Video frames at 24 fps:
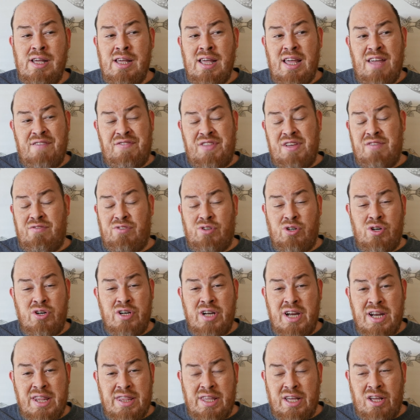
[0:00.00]
if they've learned
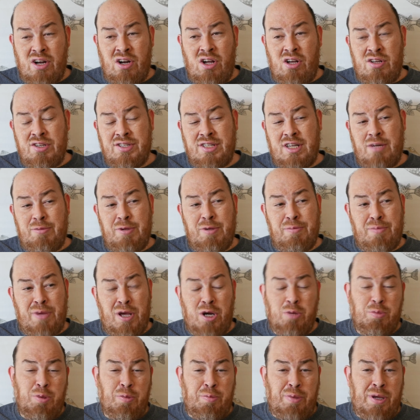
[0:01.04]
anything at all, is going to be
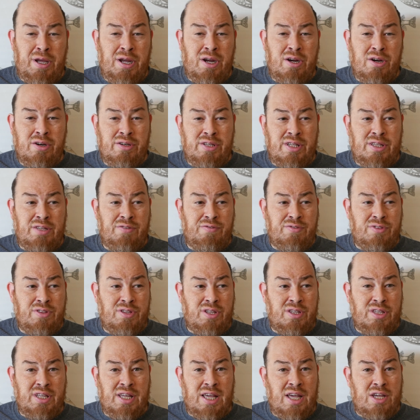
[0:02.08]
better prepared than the
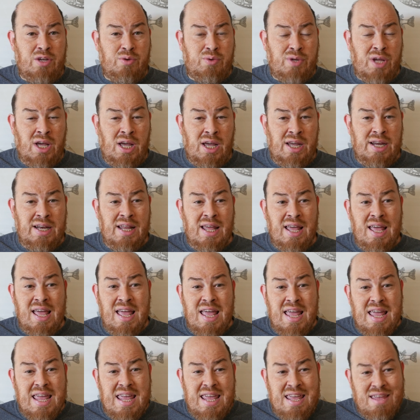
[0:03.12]
than the guy who died,
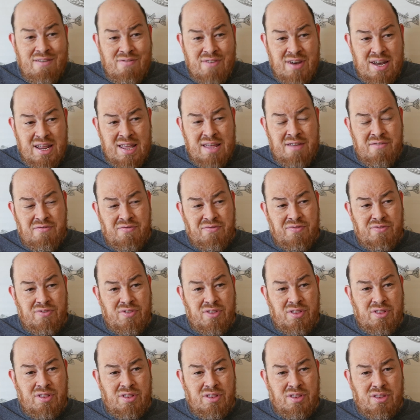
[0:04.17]
even if
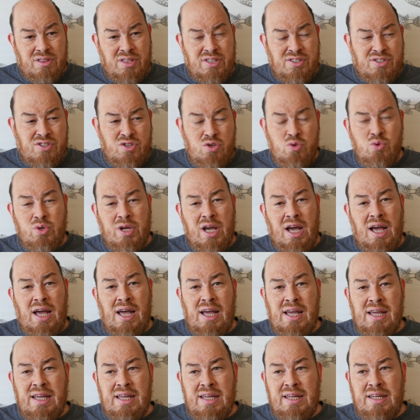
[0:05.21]
this new
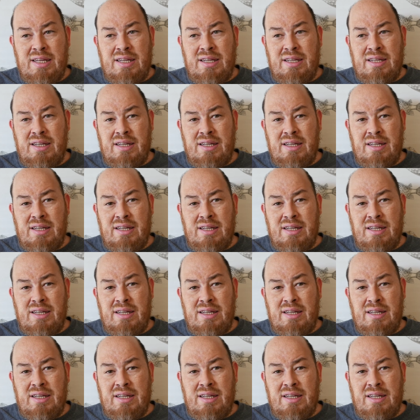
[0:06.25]
guy,